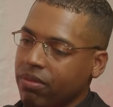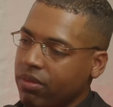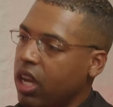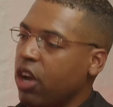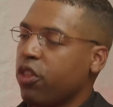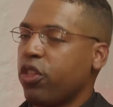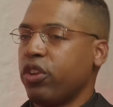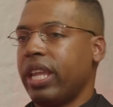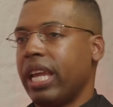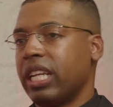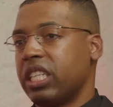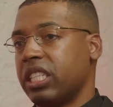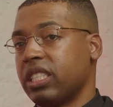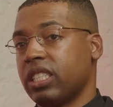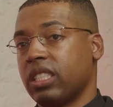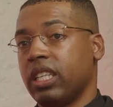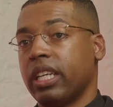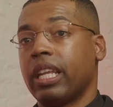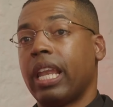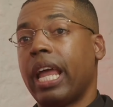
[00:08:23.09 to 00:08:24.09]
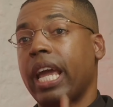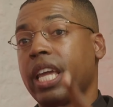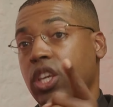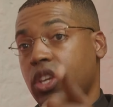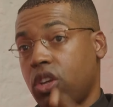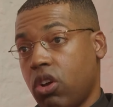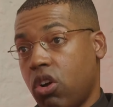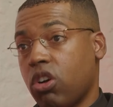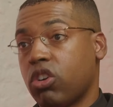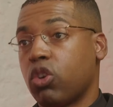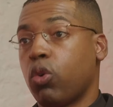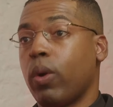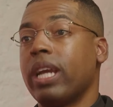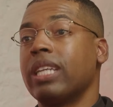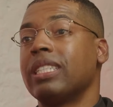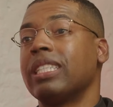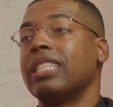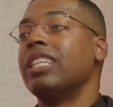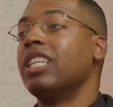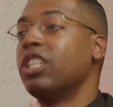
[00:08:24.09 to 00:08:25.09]
other nations is looking like, y'all
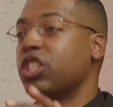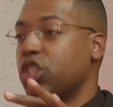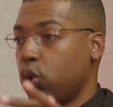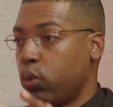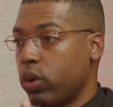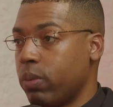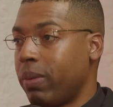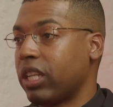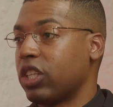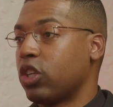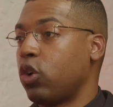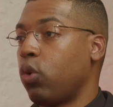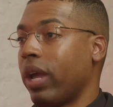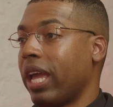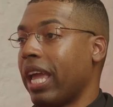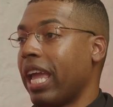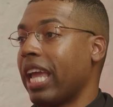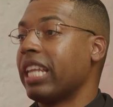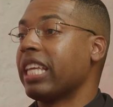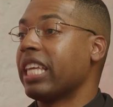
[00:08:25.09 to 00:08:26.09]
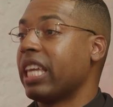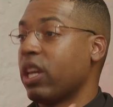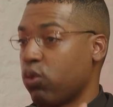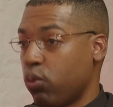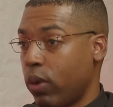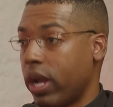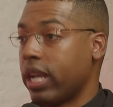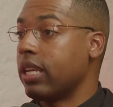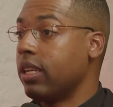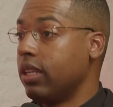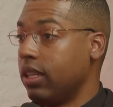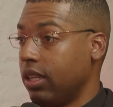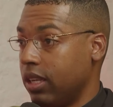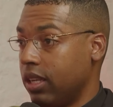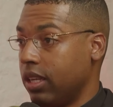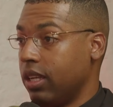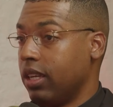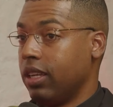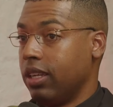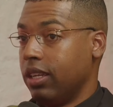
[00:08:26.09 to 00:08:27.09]
crazy, so we about to go ahead and get ready,
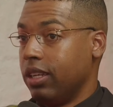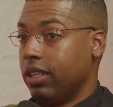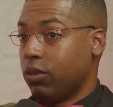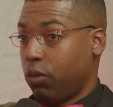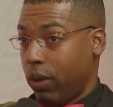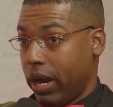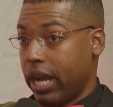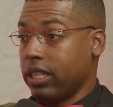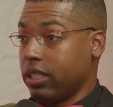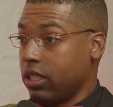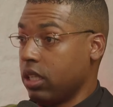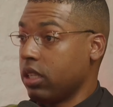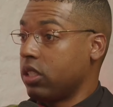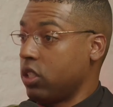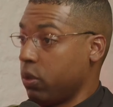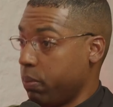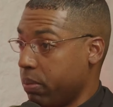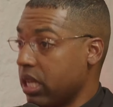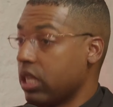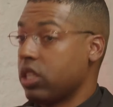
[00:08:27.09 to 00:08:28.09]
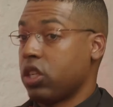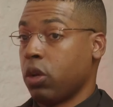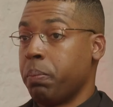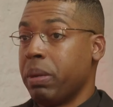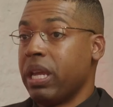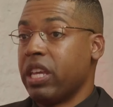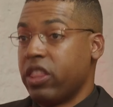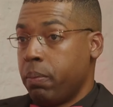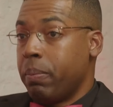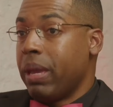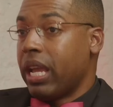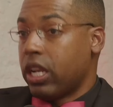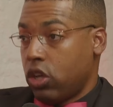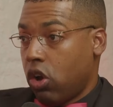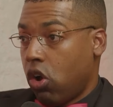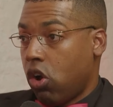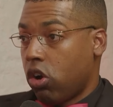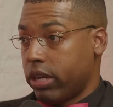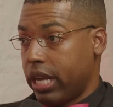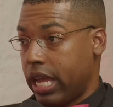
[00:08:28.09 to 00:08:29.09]
mm-hmm. right, to, to, be, to be the big
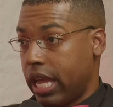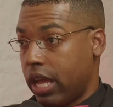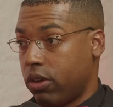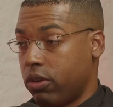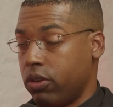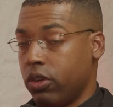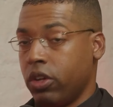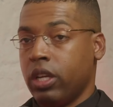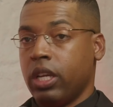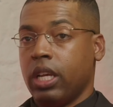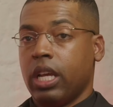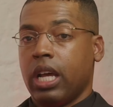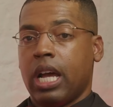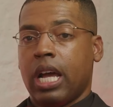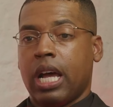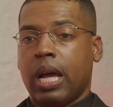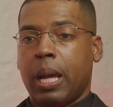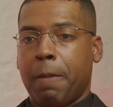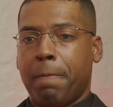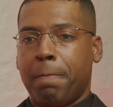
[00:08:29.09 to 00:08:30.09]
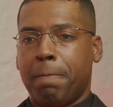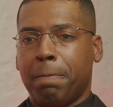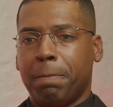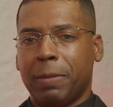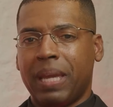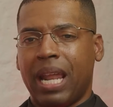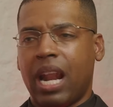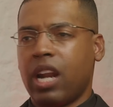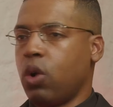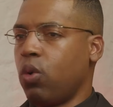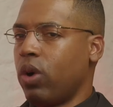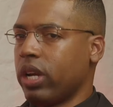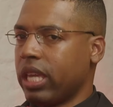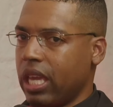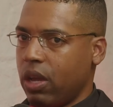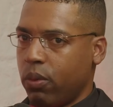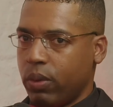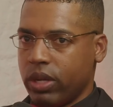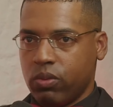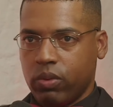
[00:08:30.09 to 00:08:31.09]
dog now. Mm-hmm. um, and I know,
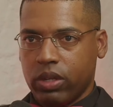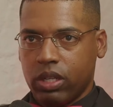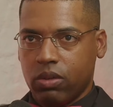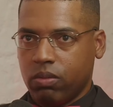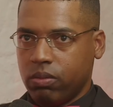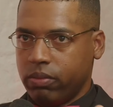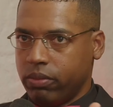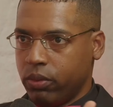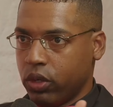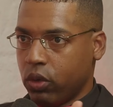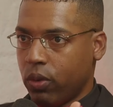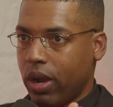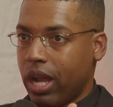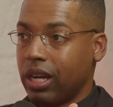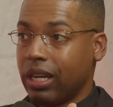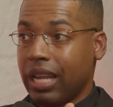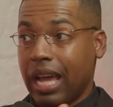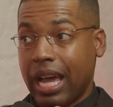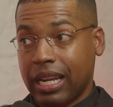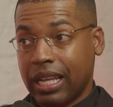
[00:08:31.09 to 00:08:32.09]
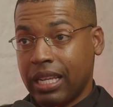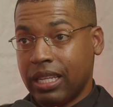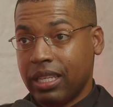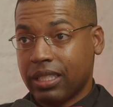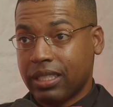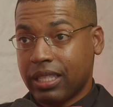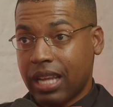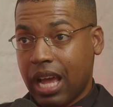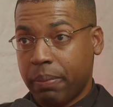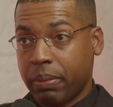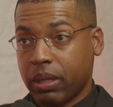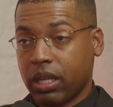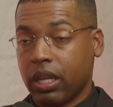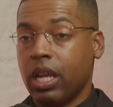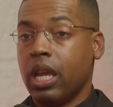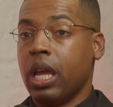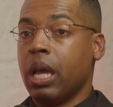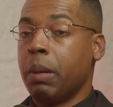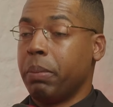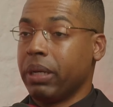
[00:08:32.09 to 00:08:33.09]
again, we, we went around a lot in this topic,
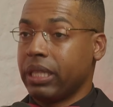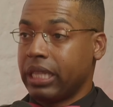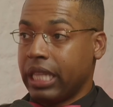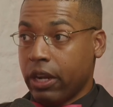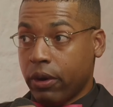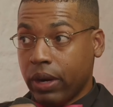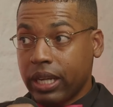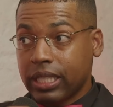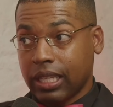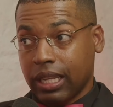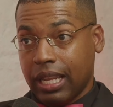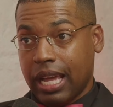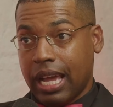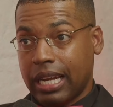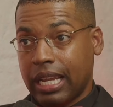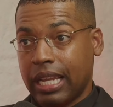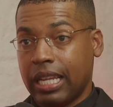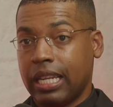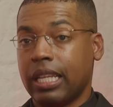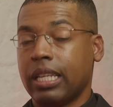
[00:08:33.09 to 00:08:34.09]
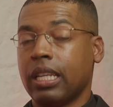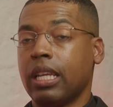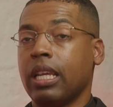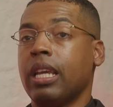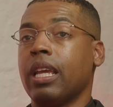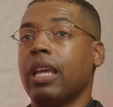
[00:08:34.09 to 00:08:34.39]
but there is a lot in it.